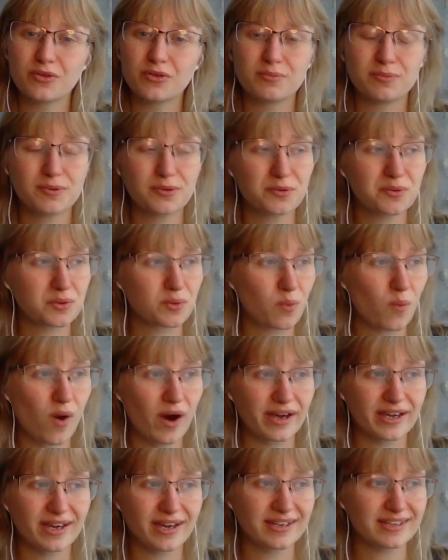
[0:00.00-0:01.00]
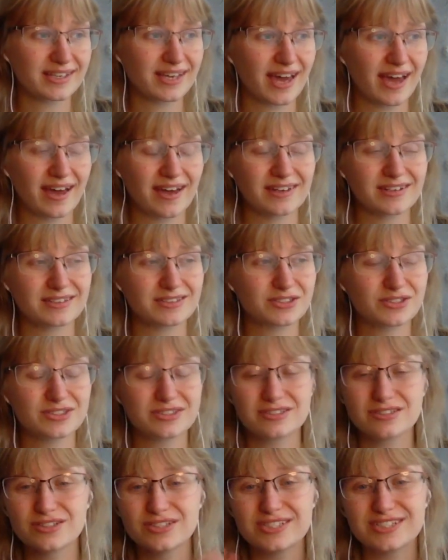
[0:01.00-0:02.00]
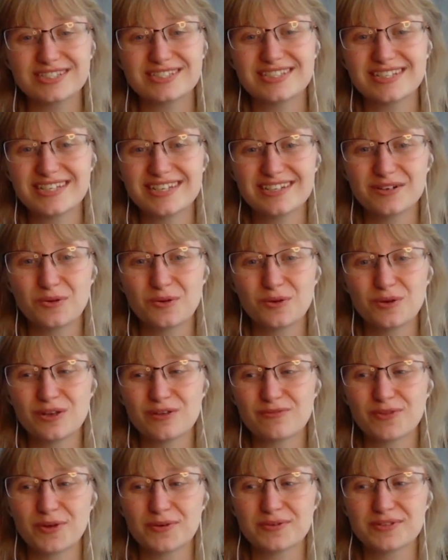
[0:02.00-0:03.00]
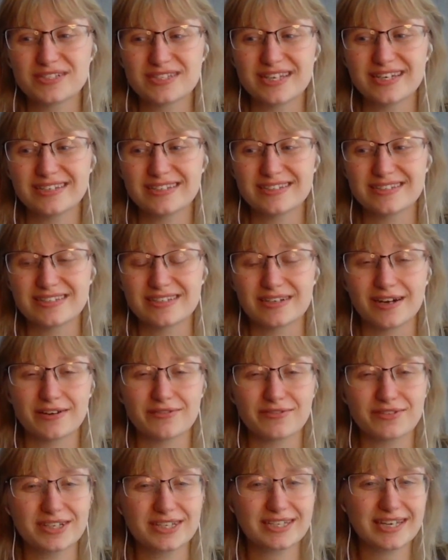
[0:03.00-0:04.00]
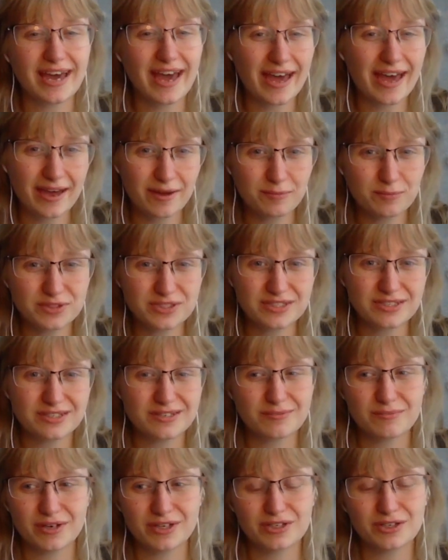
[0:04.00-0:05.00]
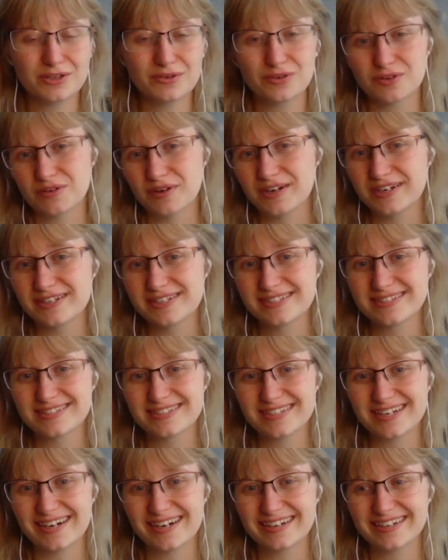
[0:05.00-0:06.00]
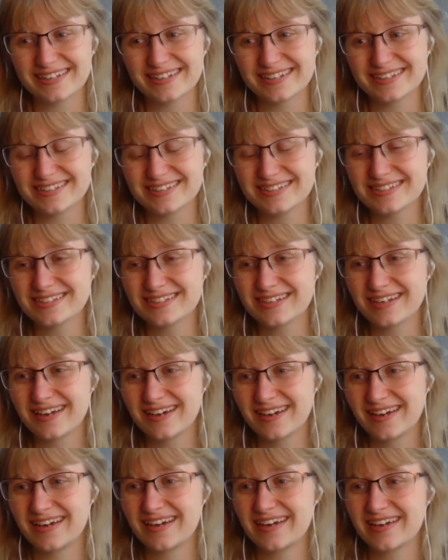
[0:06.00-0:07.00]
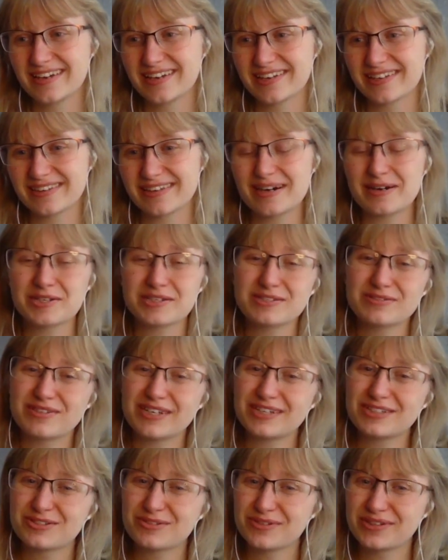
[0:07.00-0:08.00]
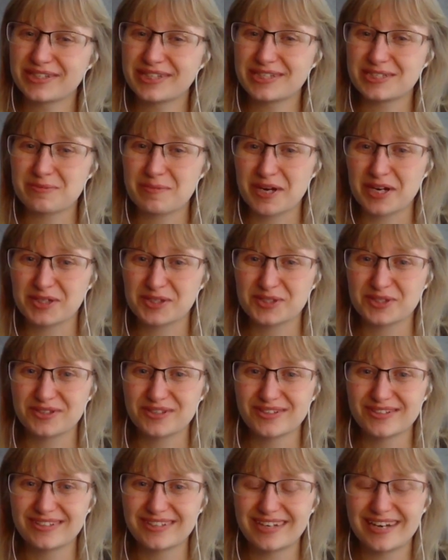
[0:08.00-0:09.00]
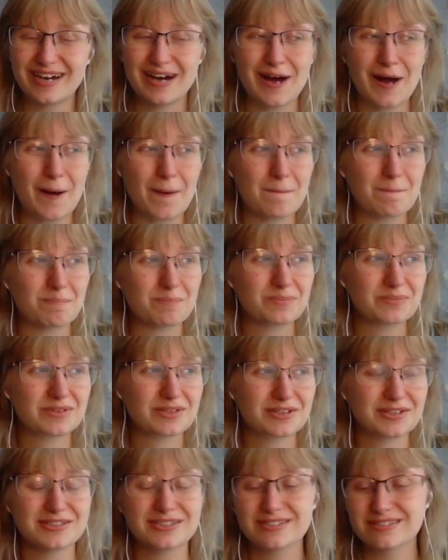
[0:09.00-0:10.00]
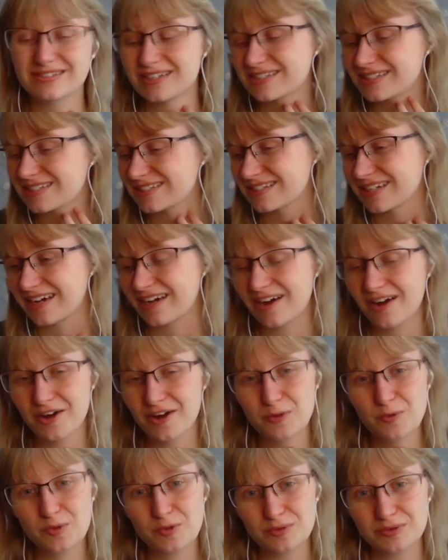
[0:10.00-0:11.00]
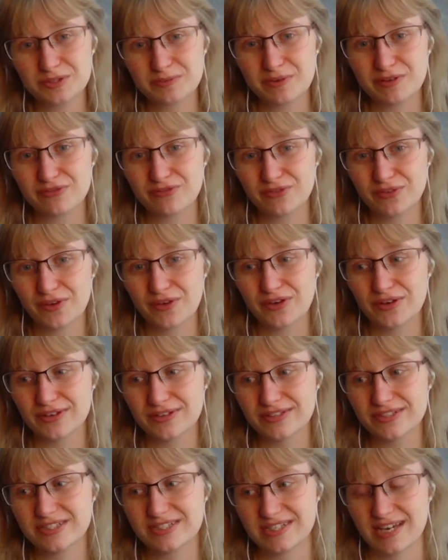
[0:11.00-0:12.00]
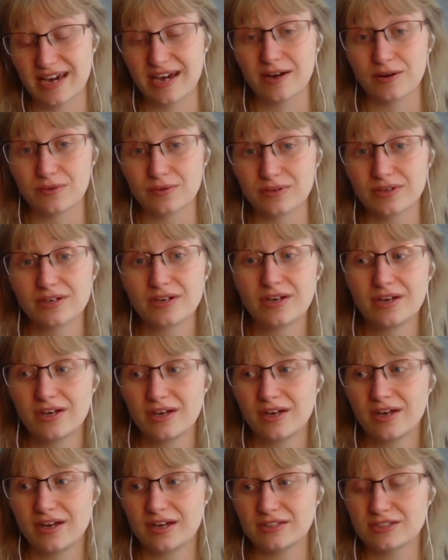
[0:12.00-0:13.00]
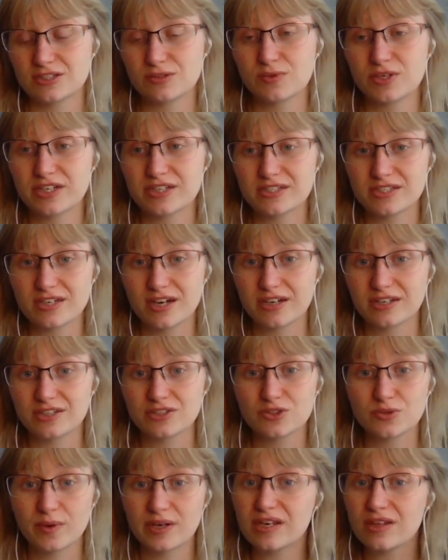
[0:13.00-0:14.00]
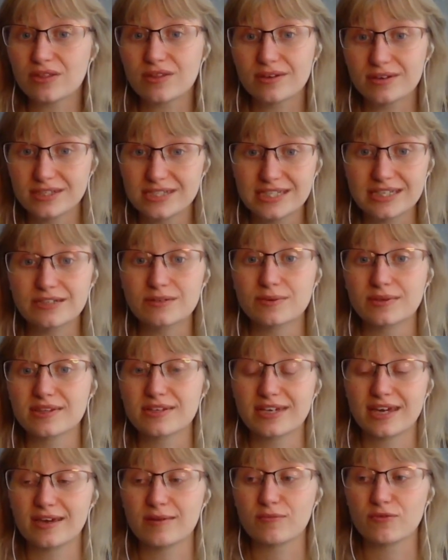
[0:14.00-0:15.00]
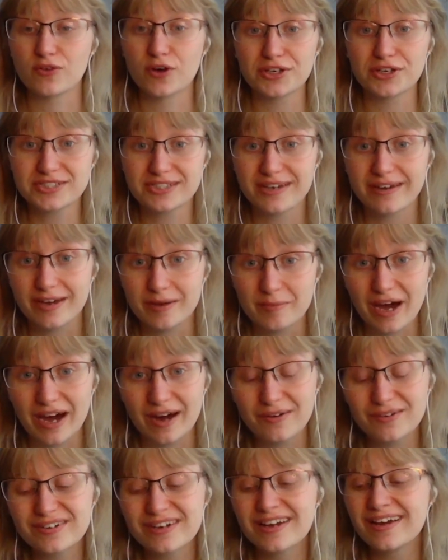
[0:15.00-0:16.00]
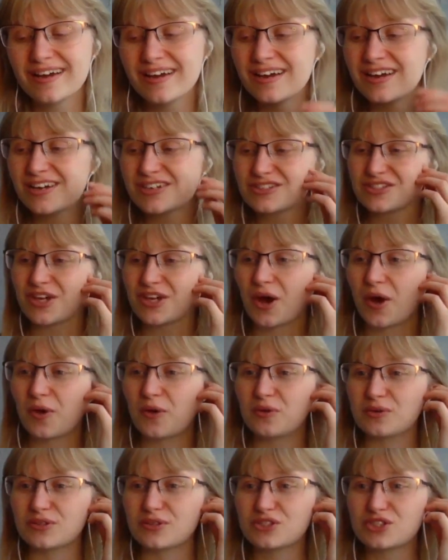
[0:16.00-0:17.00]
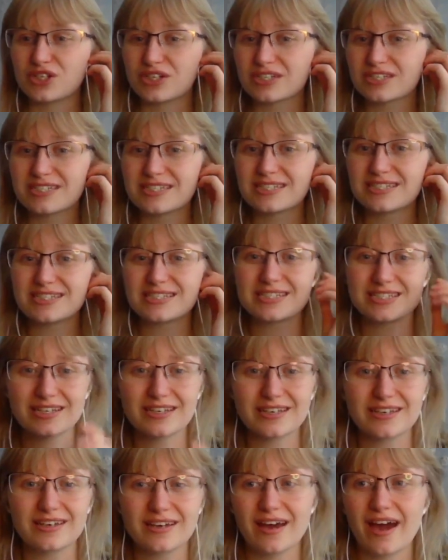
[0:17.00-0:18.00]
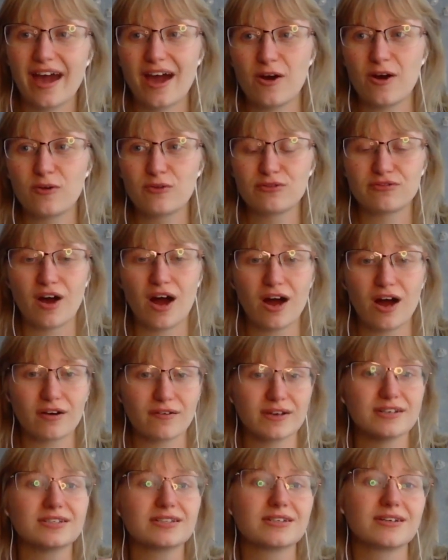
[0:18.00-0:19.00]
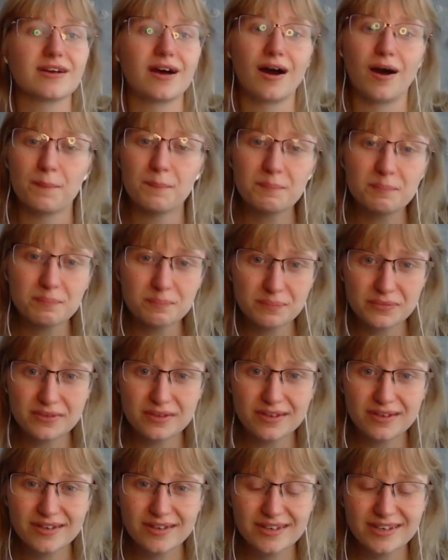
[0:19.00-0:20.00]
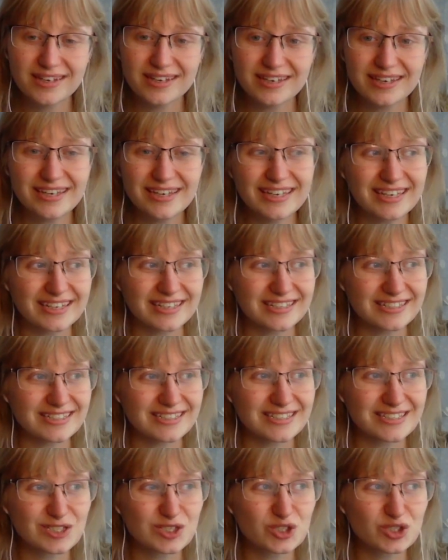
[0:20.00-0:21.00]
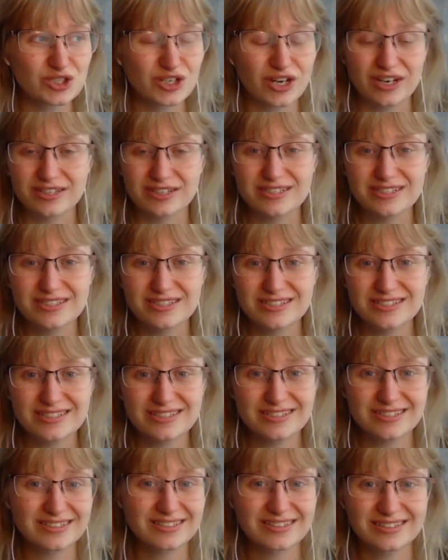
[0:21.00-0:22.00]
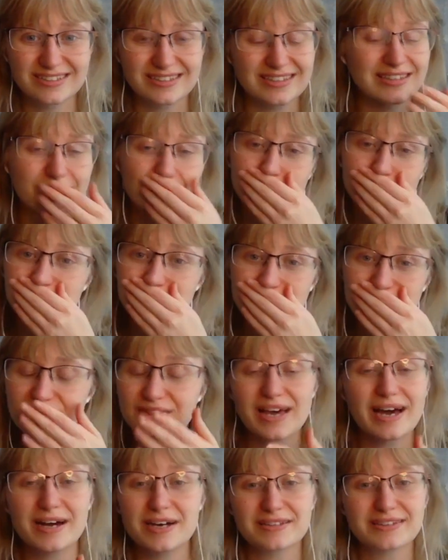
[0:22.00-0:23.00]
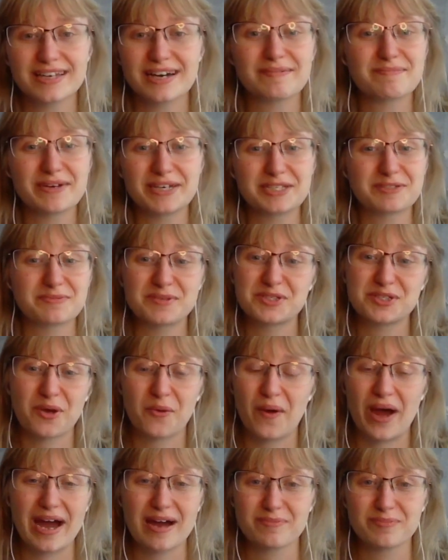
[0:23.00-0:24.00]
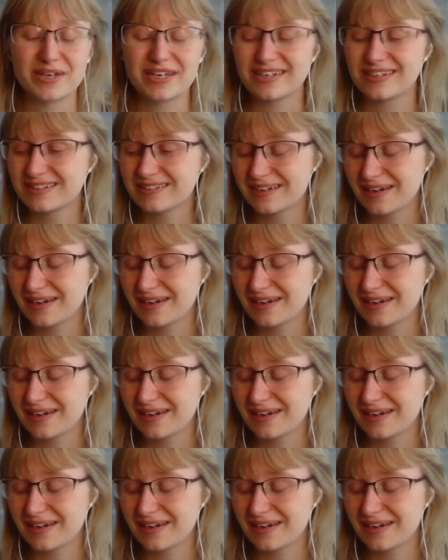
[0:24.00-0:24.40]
the blue and white again, just just seeing all of those things that I've kept in my New Horizons island. That's that's really special because, um, as I say, Hyrule was my first town. It's the one I started in 2013 when the game first came out. So just to see how far it had come is just that that makes me so happy.